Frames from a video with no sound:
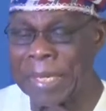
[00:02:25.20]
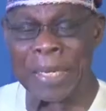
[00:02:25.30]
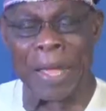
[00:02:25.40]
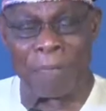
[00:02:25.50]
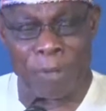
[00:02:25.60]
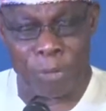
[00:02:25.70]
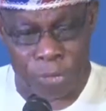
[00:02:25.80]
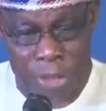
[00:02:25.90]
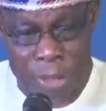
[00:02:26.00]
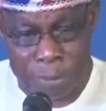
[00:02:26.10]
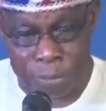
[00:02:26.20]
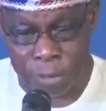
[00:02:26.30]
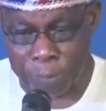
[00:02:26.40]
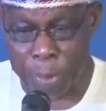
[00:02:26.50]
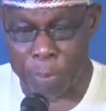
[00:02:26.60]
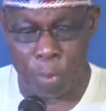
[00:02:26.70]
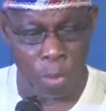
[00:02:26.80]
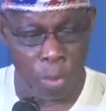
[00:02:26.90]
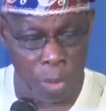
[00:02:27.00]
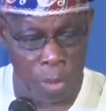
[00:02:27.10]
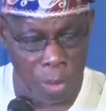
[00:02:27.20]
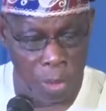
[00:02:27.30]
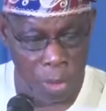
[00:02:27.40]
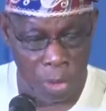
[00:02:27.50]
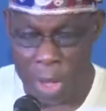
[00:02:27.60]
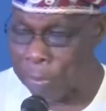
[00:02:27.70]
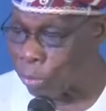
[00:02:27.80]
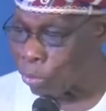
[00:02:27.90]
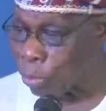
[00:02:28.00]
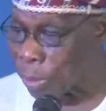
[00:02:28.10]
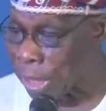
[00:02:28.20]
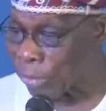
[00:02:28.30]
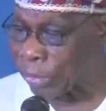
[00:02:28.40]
having streams of people coming to me and say,